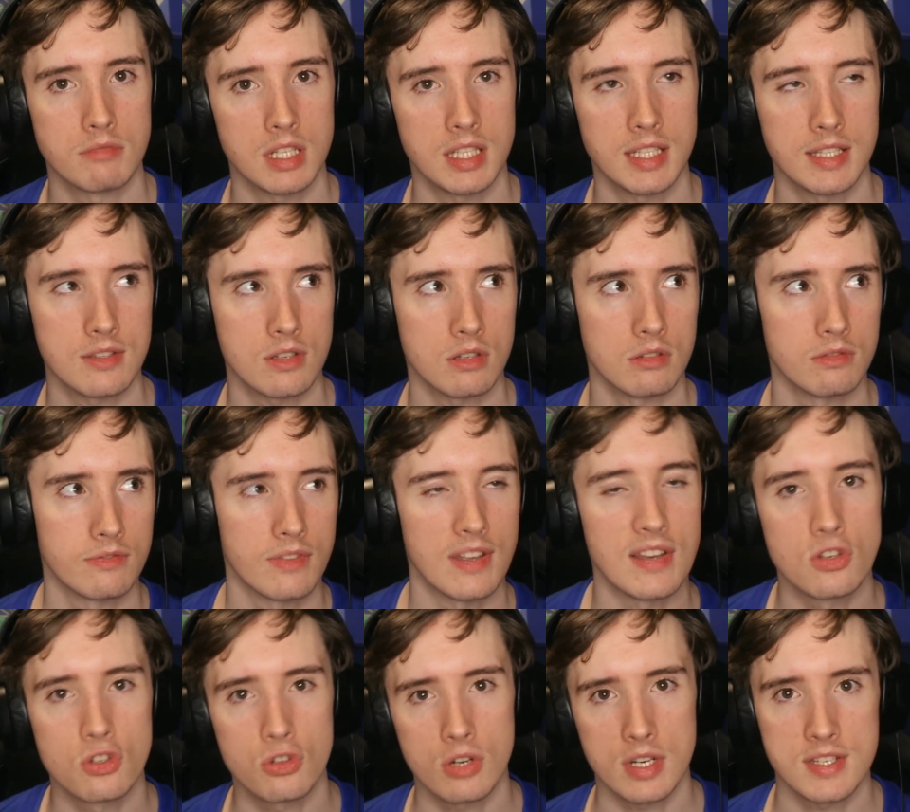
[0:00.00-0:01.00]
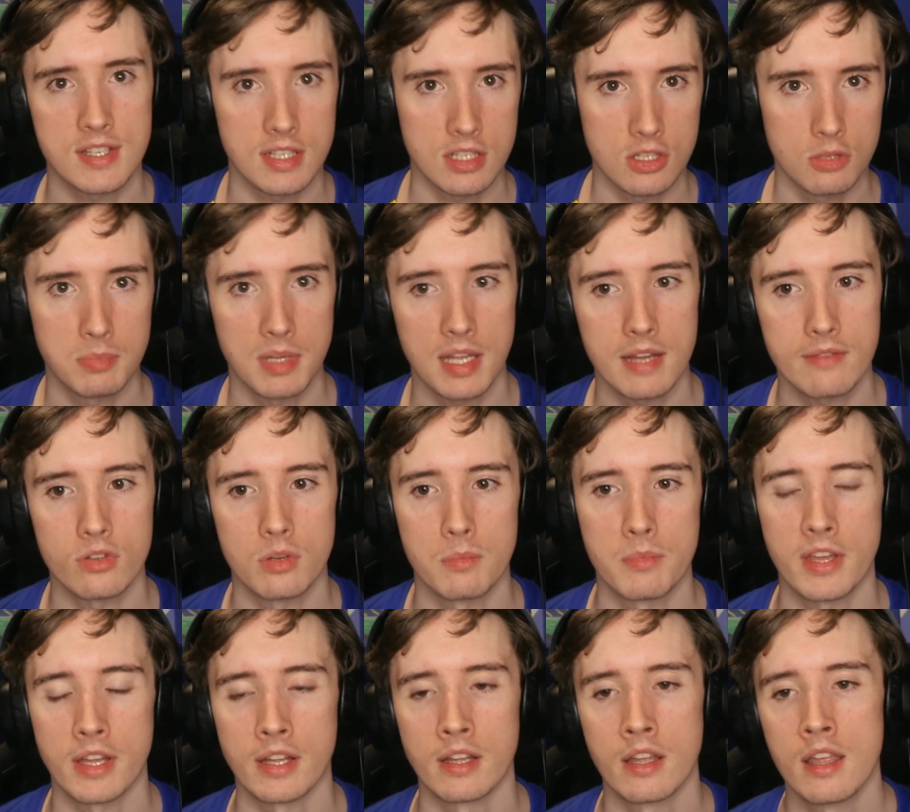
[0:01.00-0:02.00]
really sort of interesting new platform
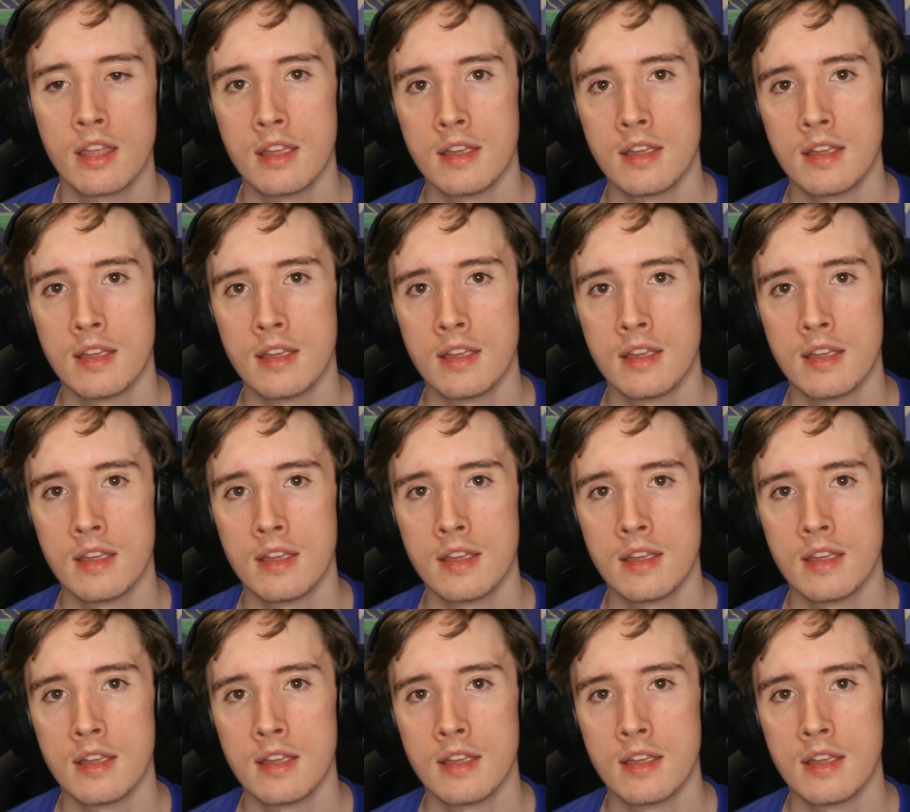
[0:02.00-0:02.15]
thing